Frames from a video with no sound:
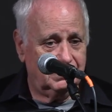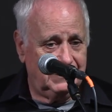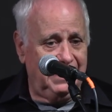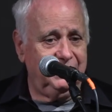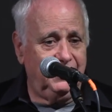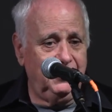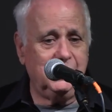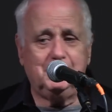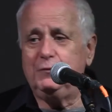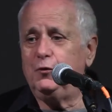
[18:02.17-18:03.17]
90
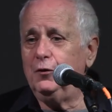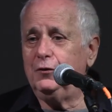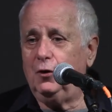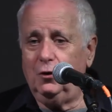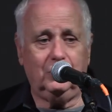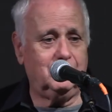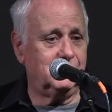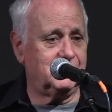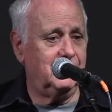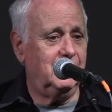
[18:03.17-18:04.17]
years before the
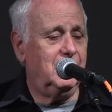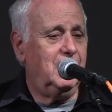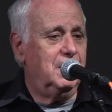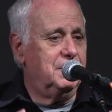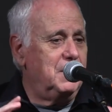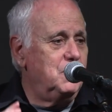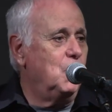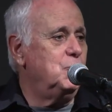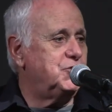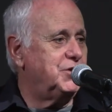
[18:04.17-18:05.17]
Holocaust, the
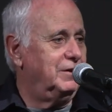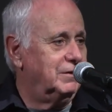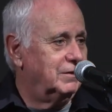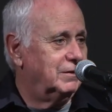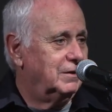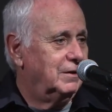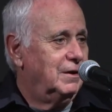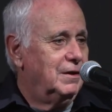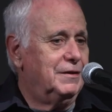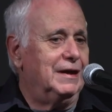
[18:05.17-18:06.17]
notion
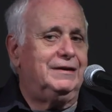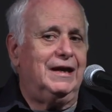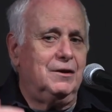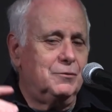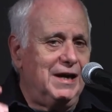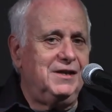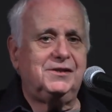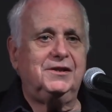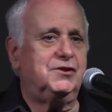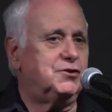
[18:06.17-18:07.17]
that a
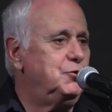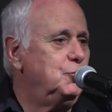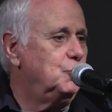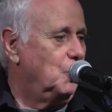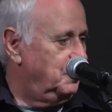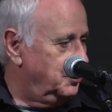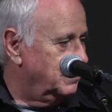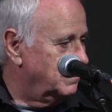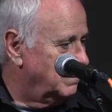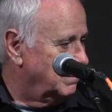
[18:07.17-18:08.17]
racist Europe
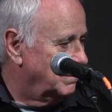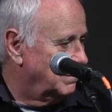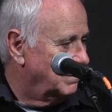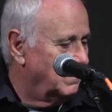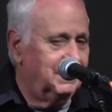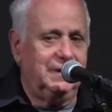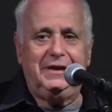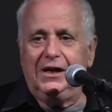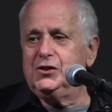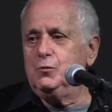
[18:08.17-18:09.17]
that
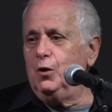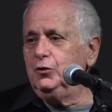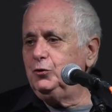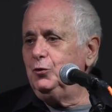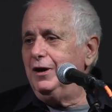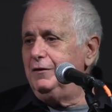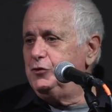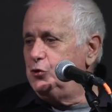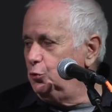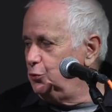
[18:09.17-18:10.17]
doesn't want to
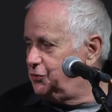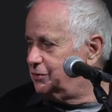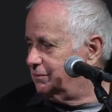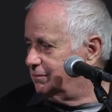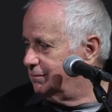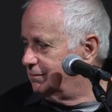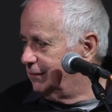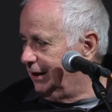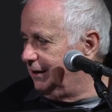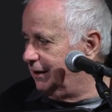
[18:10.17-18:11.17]
have Jews
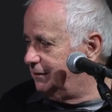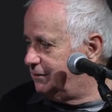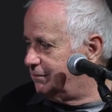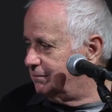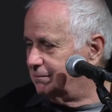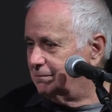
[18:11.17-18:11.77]
in it